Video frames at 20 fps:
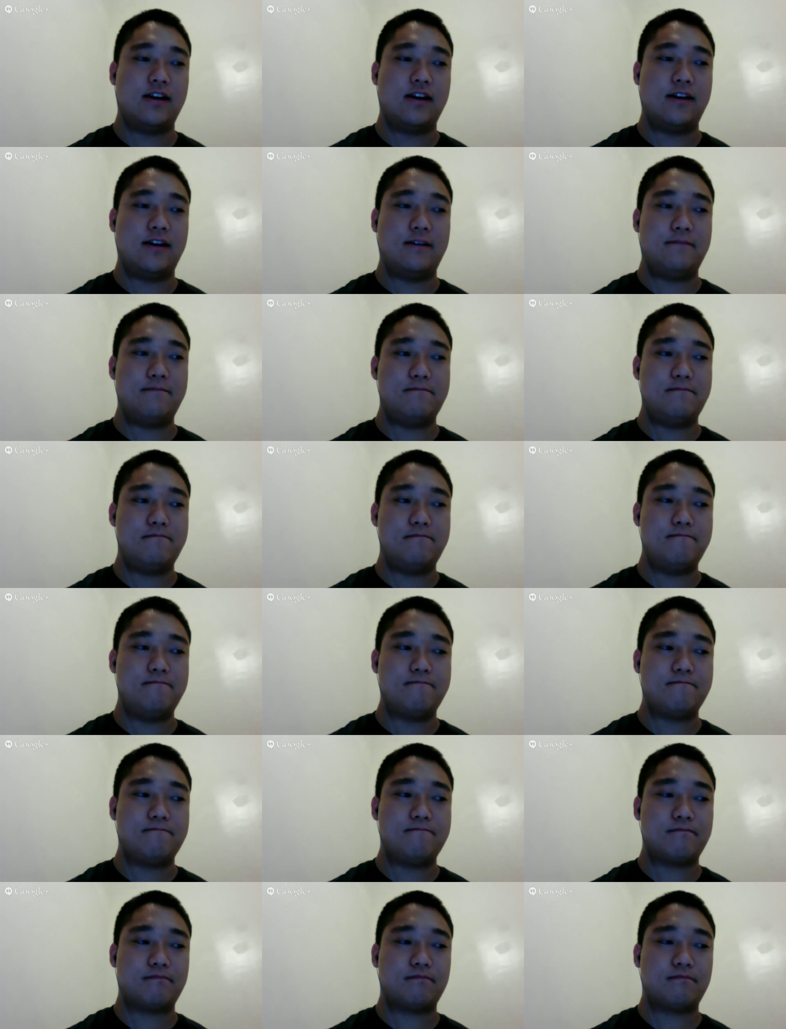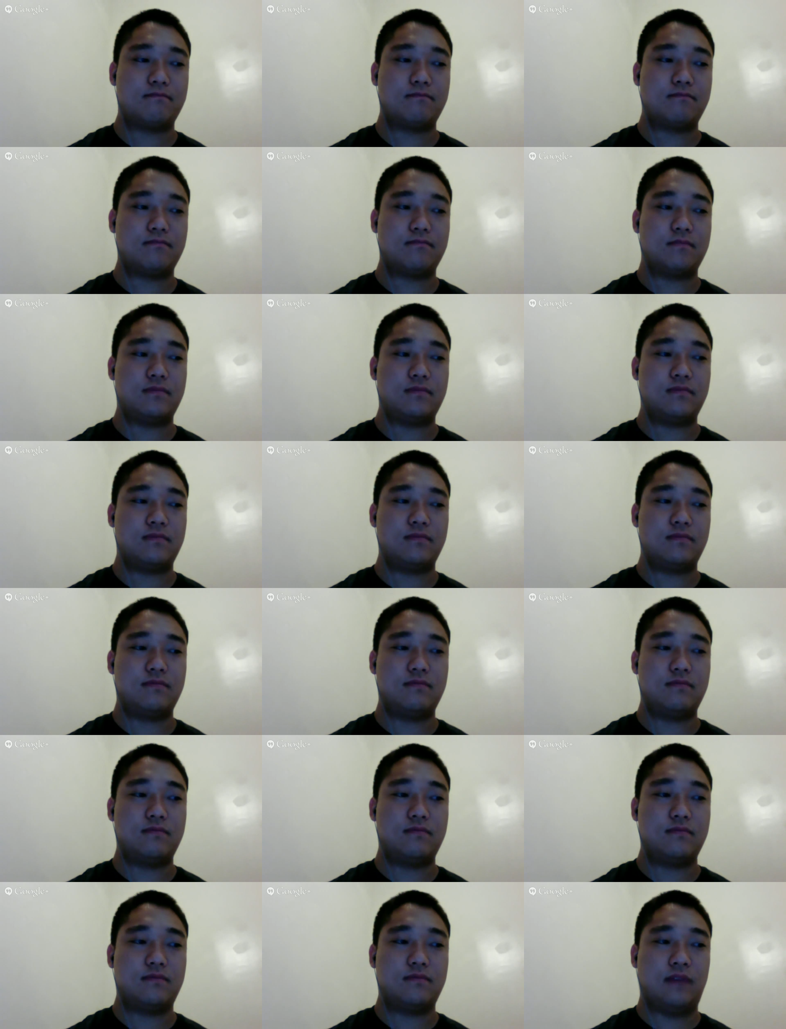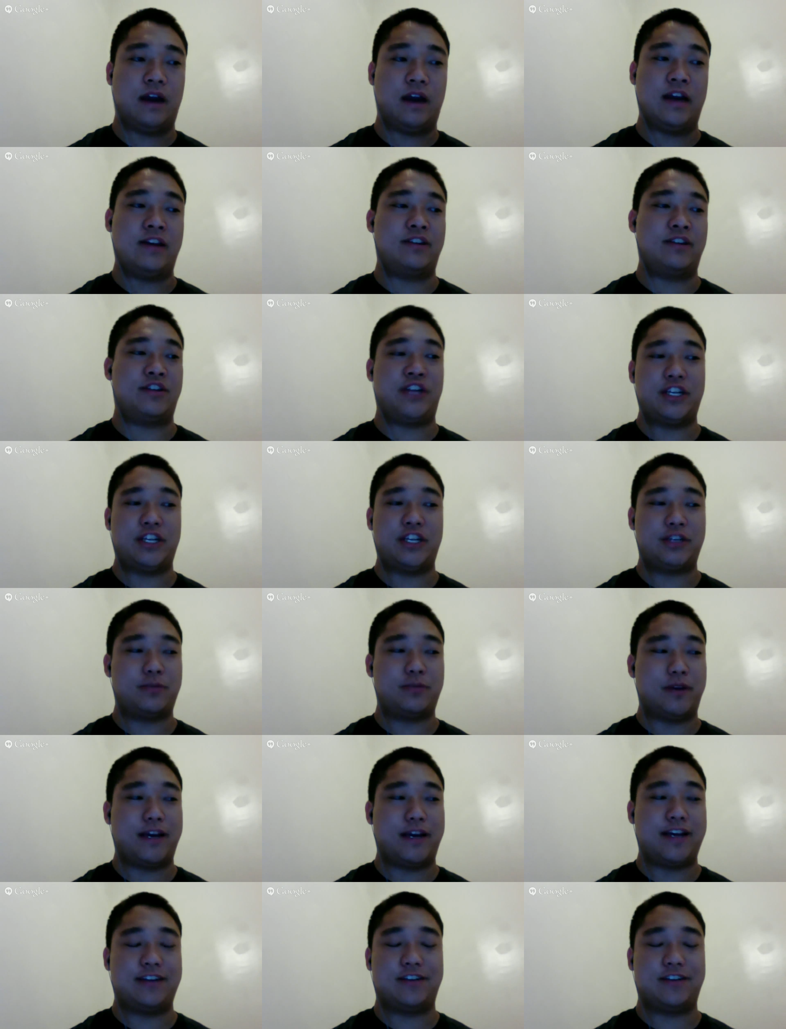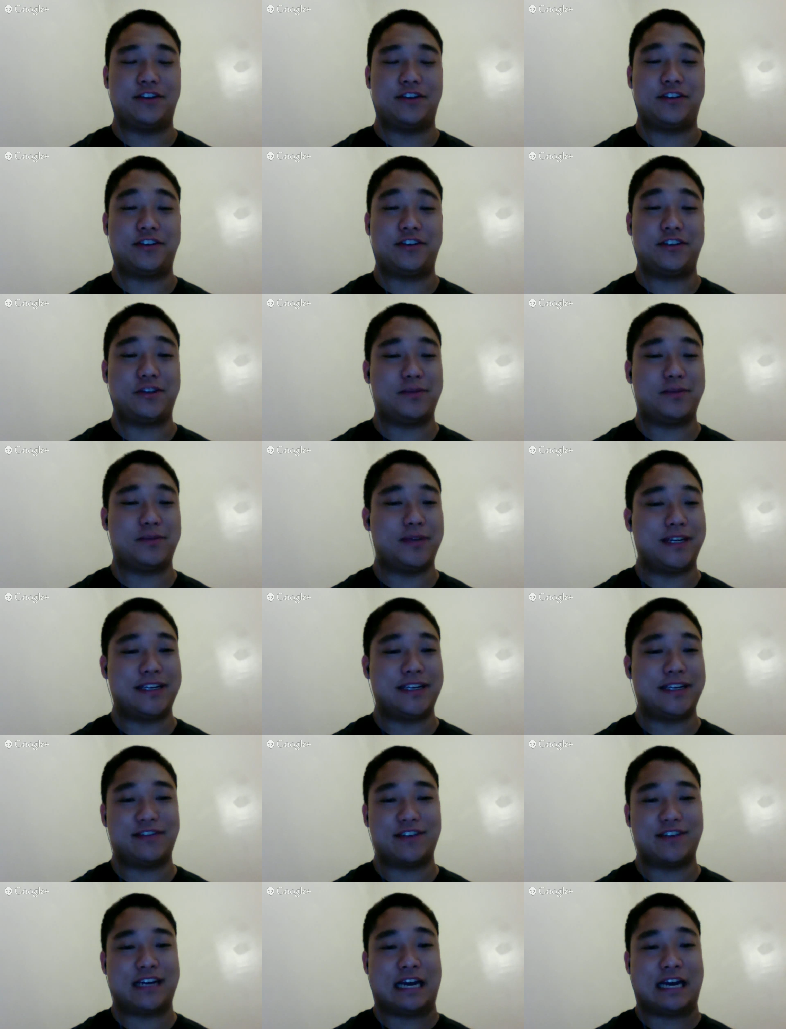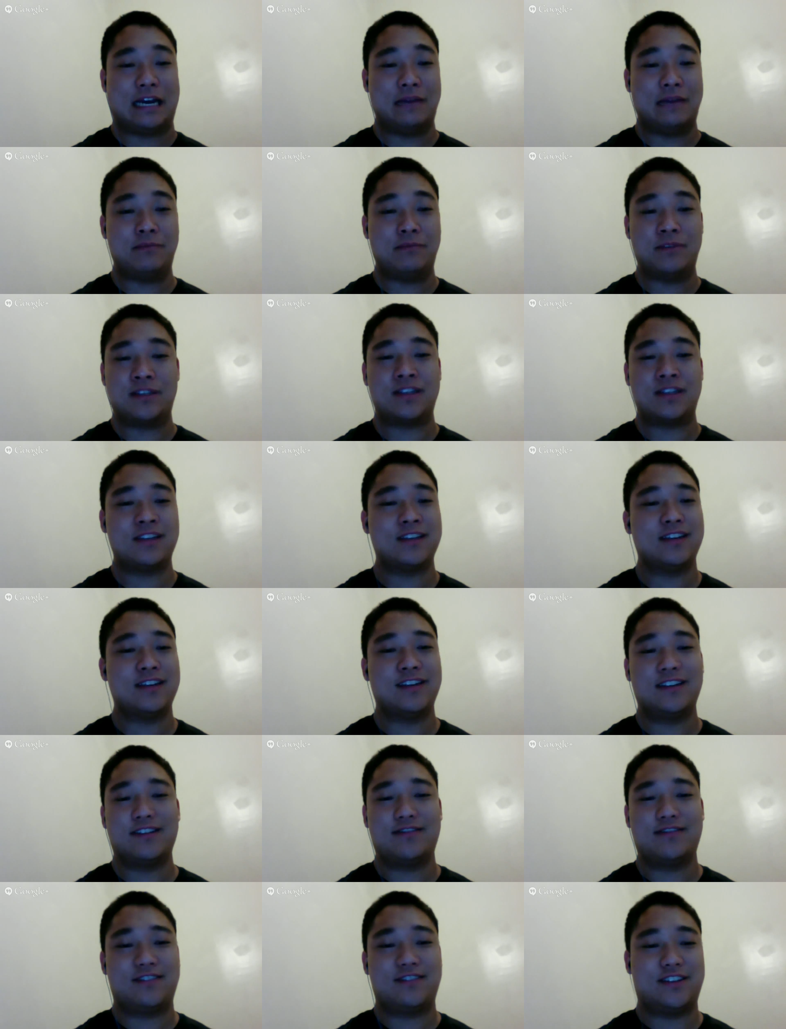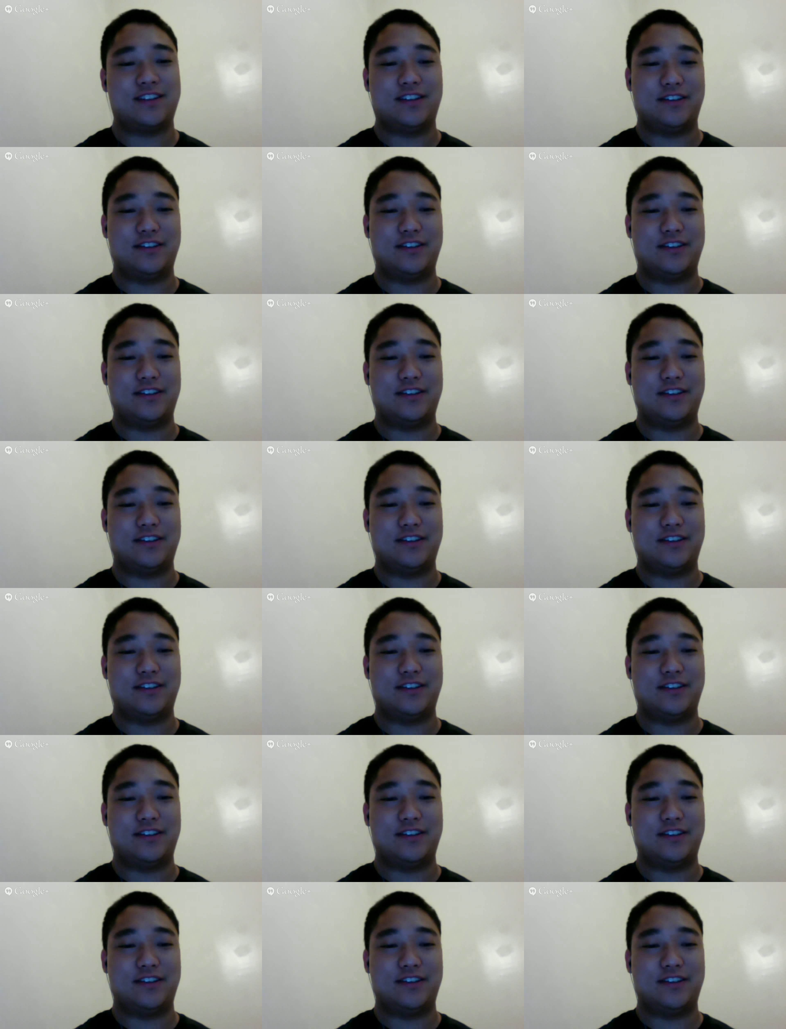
I changed my answers so many different times to those